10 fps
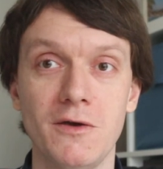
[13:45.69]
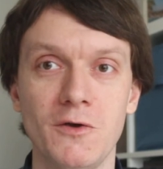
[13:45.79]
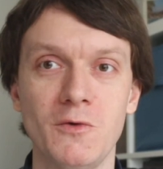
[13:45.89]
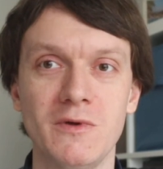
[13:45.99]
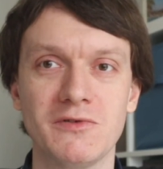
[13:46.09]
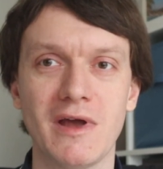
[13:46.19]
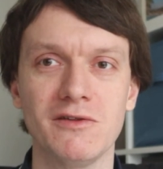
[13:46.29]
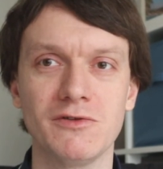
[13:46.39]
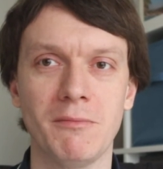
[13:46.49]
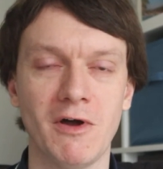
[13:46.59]
who is
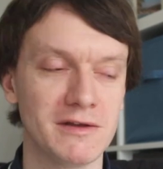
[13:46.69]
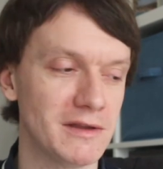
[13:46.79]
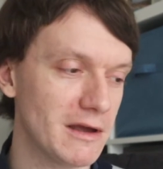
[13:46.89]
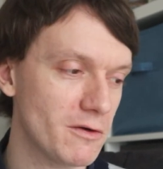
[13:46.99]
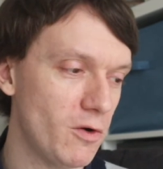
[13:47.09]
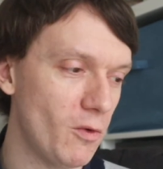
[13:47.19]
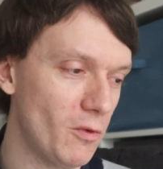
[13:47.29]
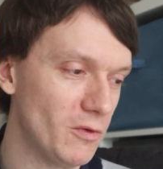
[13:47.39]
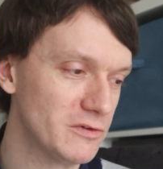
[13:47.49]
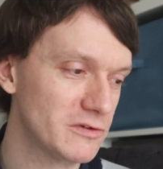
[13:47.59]
undermining their
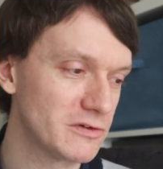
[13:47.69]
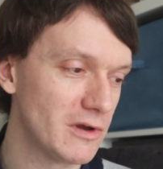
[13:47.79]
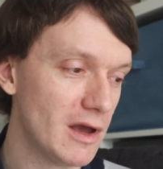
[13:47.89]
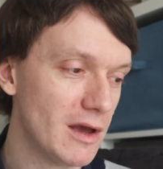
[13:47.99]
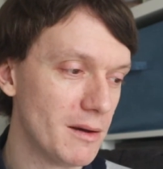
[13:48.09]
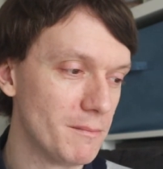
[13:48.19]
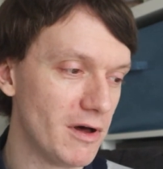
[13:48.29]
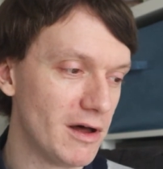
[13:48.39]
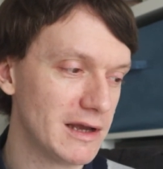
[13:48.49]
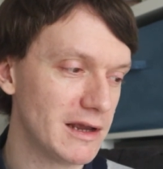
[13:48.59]
cause
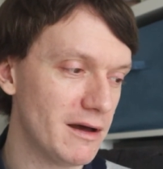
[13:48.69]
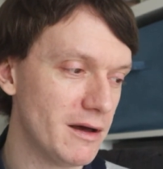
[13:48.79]
by